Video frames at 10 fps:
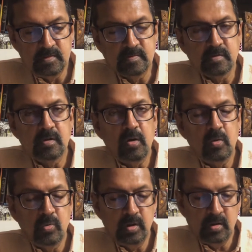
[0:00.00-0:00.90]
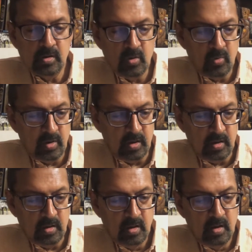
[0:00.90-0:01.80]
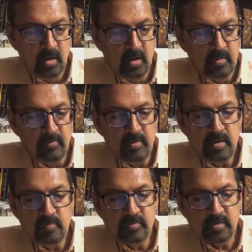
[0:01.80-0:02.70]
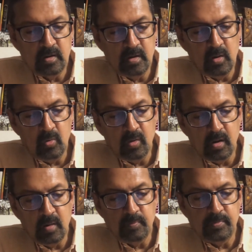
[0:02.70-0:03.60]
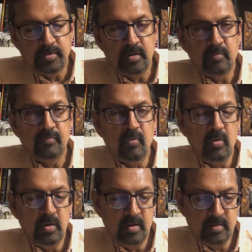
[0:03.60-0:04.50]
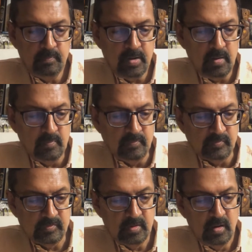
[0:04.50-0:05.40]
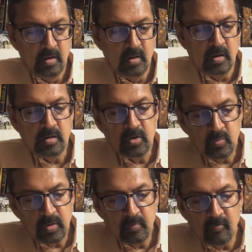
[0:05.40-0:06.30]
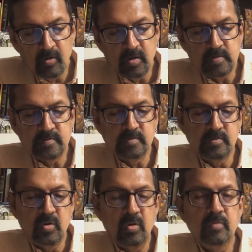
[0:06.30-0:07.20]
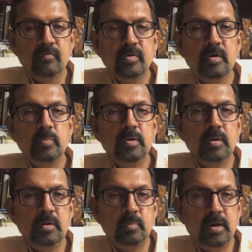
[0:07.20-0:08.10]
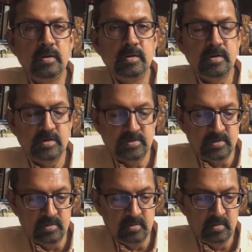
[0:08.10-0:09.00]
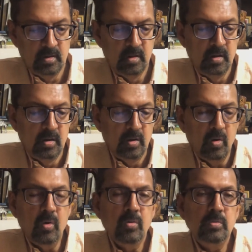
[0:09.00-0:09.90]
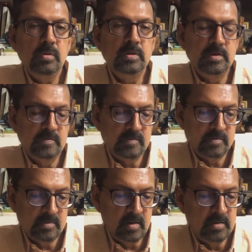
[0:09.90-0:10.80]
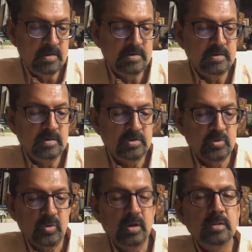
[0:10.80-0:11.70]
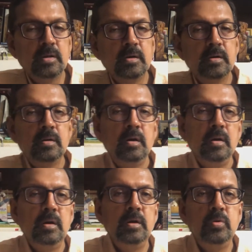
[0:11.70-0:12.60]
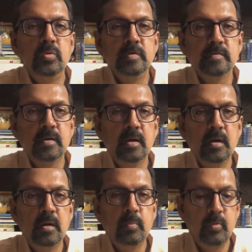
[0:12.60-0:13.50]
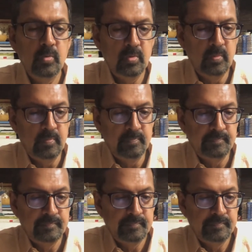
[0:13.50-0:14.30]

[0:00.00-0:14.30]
is crowning glory. Dreams are now cupped in folded palms. A human voice is non-verbal in meditation. All these are knitting together into a single poem.